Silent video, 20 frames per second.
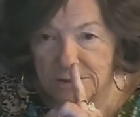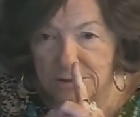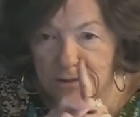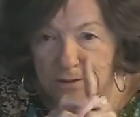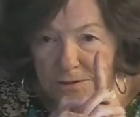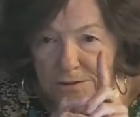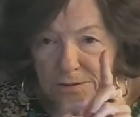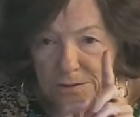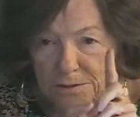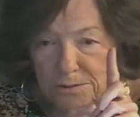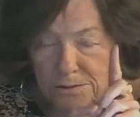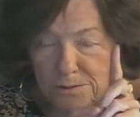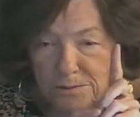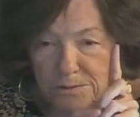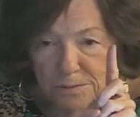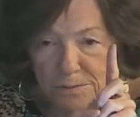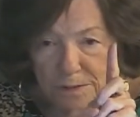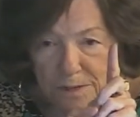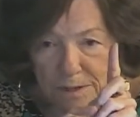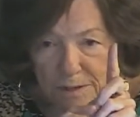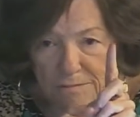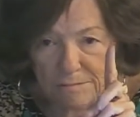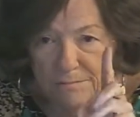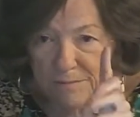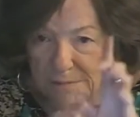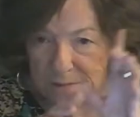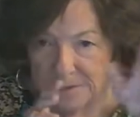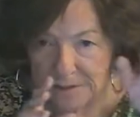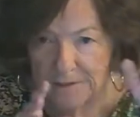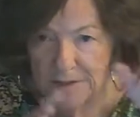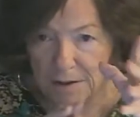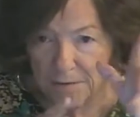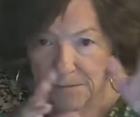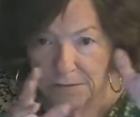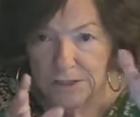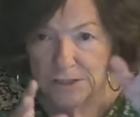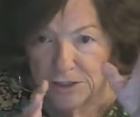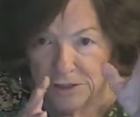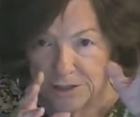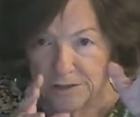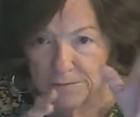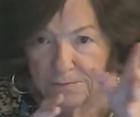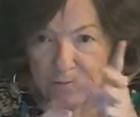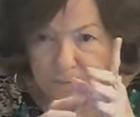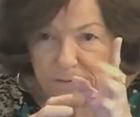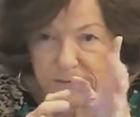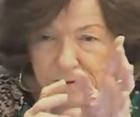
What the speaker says: to every shift,